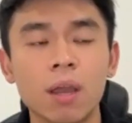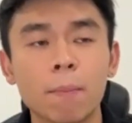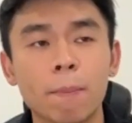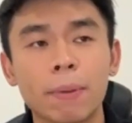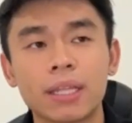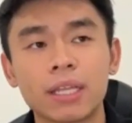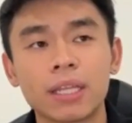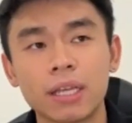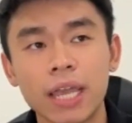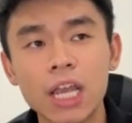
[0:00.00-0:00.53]

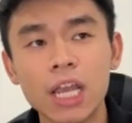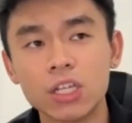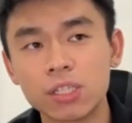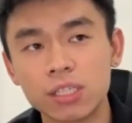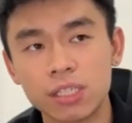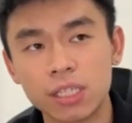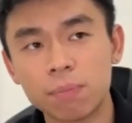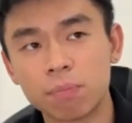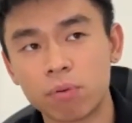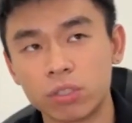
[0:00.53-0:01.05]
But the
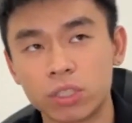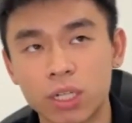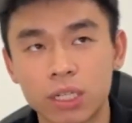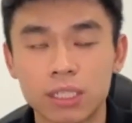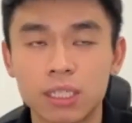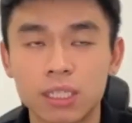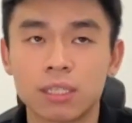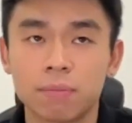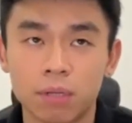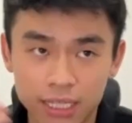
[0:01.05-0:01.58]
agency project,
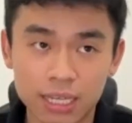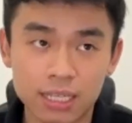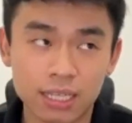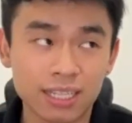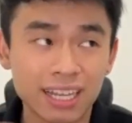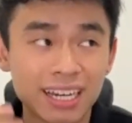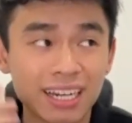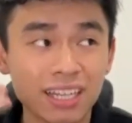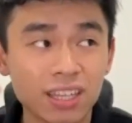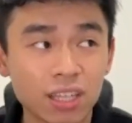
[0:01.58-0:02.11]
since the size is
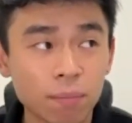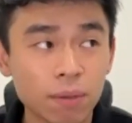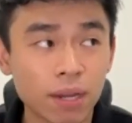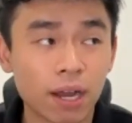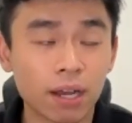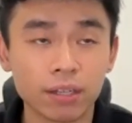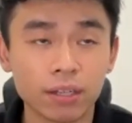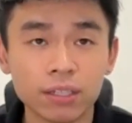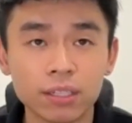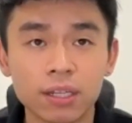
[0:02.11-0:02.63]
a little bit
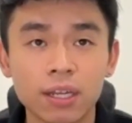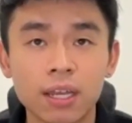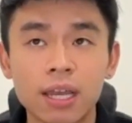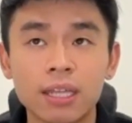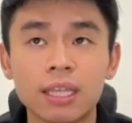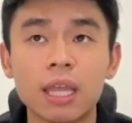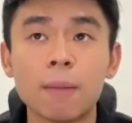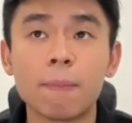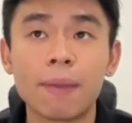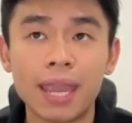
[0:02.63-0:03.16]
higher,
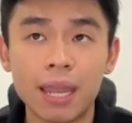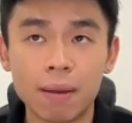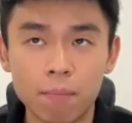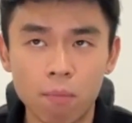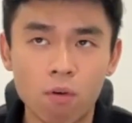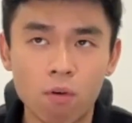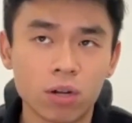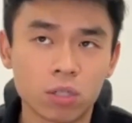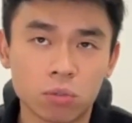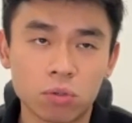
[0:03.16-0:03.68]
they paid
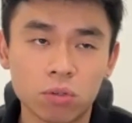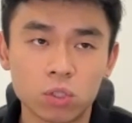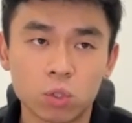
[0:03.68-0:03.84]
more as well.